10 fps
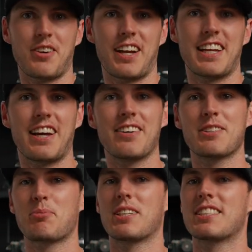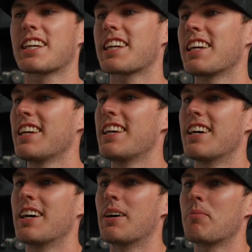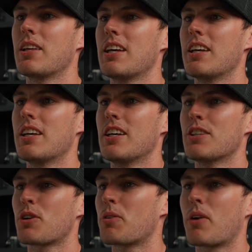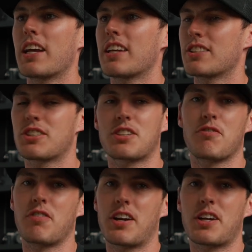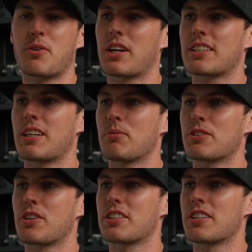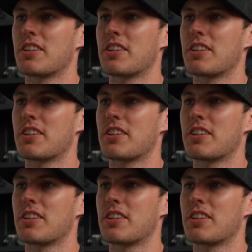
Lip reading: right now. It's pretty sick. So anyway, just a very quick demonstration